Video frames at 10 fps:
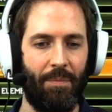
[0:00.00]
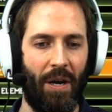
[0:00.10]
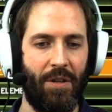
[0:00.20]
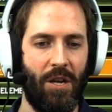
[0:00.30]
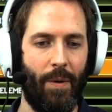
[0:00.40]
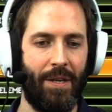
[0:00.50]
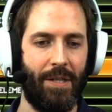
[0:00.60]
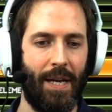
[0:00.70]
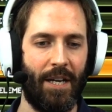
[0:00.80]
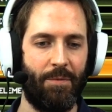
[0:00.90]
by the
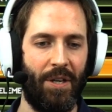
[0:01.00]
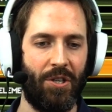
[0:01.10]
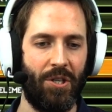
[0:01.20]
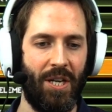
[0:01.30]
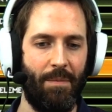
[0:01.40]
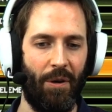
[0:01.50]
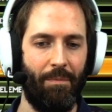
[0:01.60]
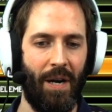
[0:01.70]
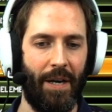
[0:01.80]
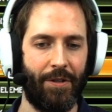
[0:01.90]
UAC expedition team on
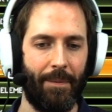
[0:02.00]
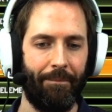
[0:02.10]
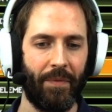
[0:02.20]
Mars.